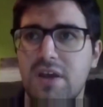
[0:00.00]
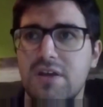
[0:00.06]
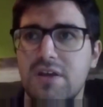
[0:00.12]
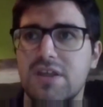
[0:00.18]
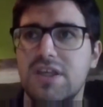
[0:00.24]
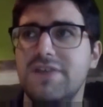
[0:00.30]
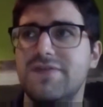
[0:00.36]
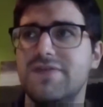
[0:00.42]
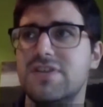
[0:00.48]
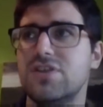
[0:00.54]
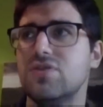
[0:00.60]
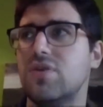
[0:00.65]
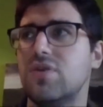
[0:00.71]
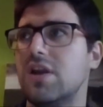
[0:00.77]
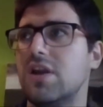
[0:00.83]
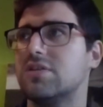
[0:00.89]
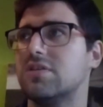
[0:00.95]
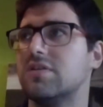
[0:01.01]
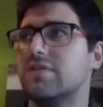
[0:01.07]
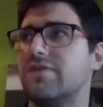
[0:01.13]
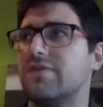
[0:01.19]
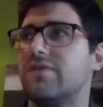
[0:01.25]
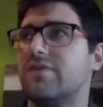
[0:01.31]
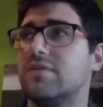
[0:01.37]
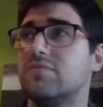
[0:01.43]
gives you a lot of
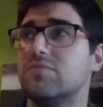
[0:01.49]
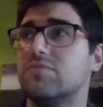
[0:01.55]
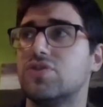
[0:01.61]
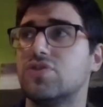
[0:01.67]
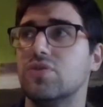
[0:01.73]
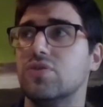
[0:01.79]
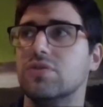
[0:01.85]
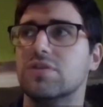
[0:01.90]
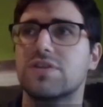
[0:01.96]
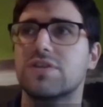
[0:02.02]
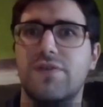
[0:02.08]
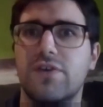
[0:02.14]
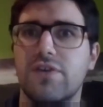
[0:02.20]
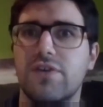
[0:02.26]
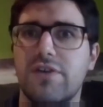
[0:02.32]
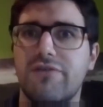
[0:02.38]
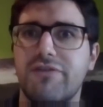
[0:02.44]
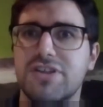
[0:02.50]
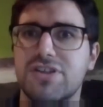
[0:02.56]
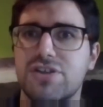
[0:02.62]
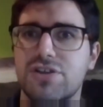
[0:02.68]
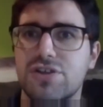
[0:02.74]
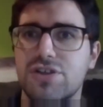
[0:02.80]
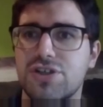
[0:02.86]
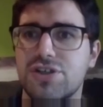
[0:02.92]
tools for the
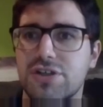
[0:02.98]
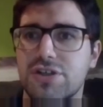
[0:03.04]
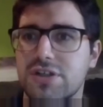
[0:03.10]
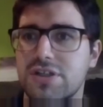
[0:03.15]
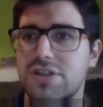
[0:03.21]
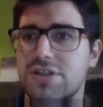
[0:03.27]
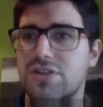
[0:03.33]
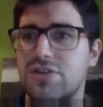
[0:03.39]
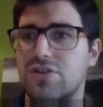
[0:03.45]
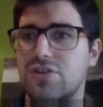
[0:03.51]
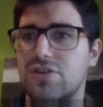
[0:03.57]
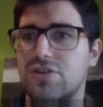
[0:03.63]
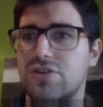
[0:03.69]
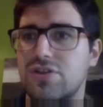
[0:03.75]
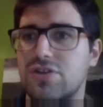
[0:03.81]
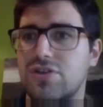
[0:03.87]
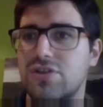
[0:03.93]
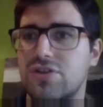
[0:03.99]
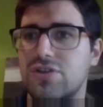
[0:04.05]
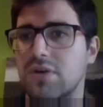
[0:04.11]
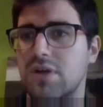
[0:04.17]
researchers to,